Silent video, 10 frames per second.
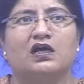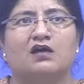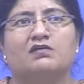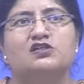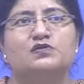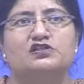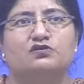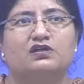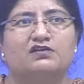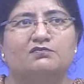how much we
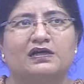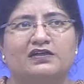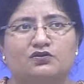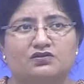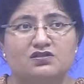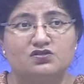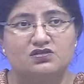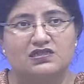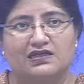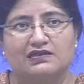should give back to the
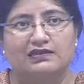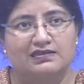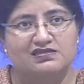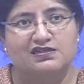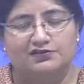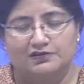society, etc.